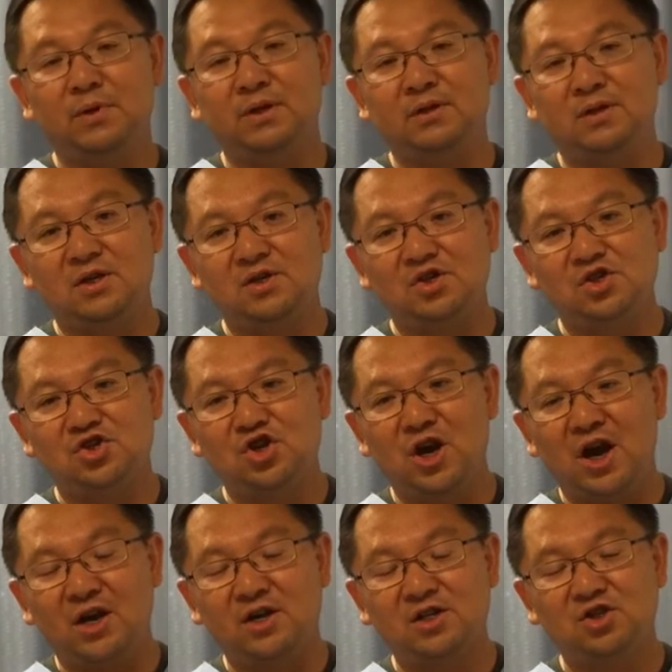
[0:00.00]
But in the
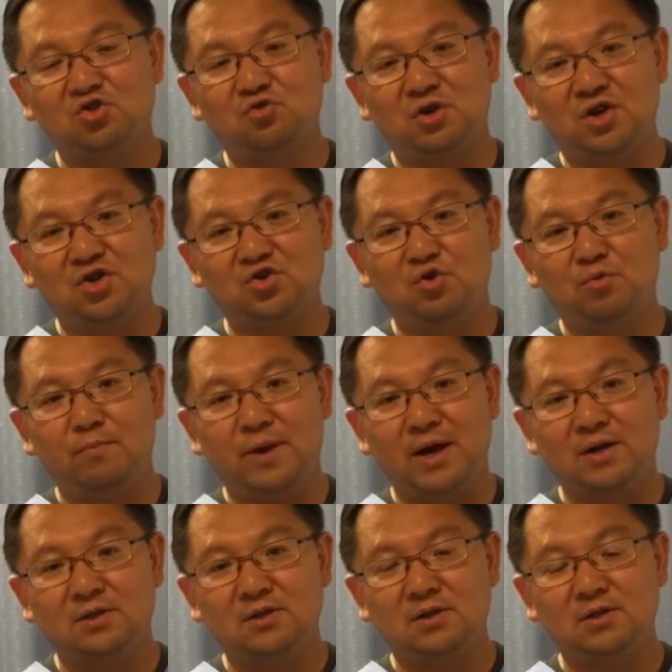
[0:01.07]
Chinese traditional
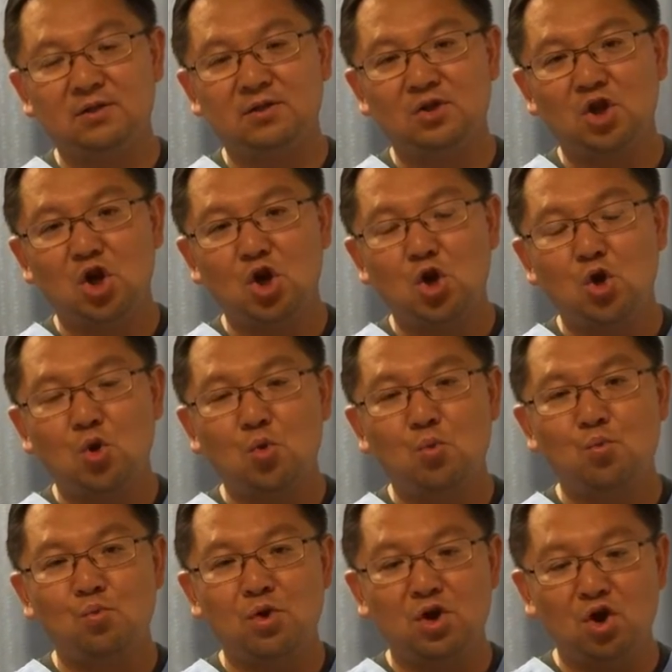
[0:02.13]
medicine,
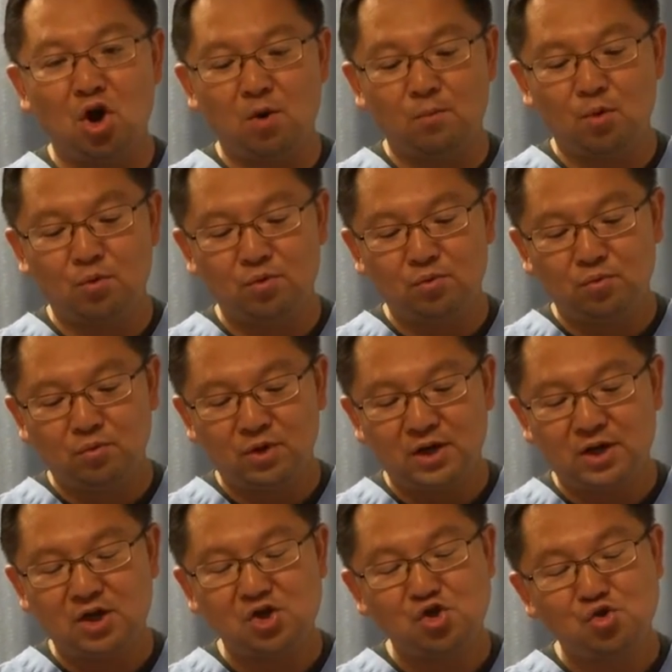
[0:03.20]
we
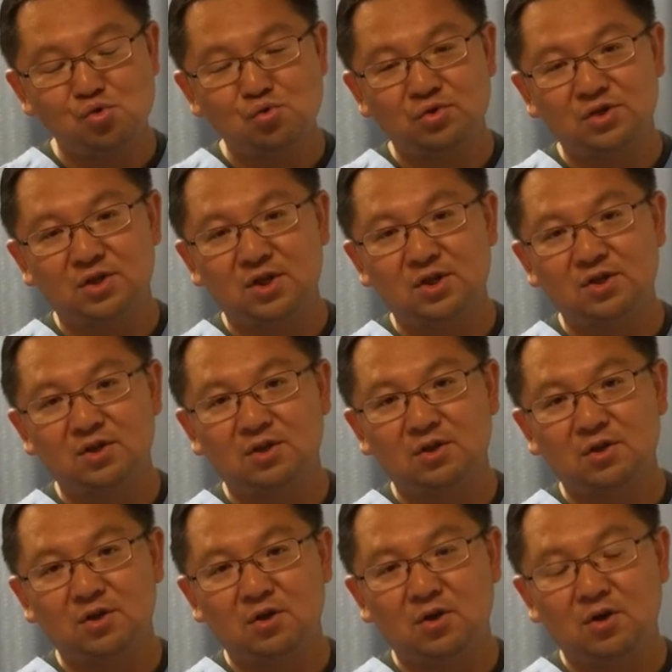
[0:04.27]
normally use
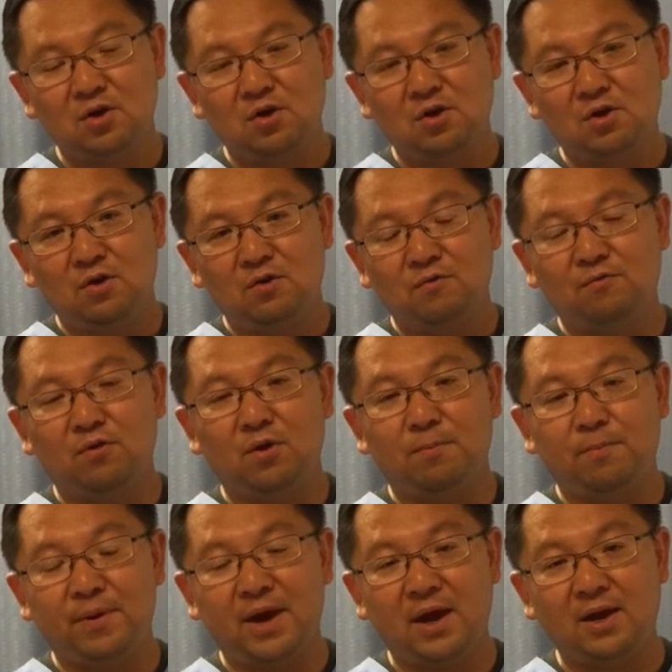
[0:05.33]
this for
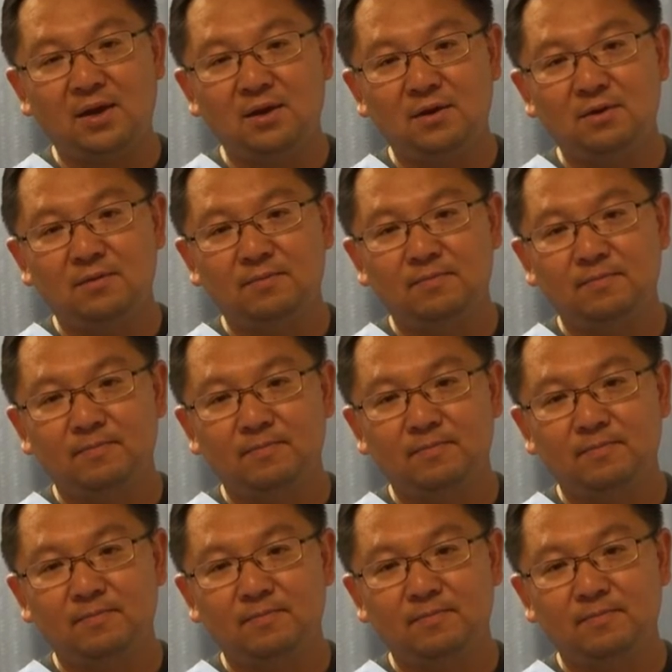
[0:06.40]
the pain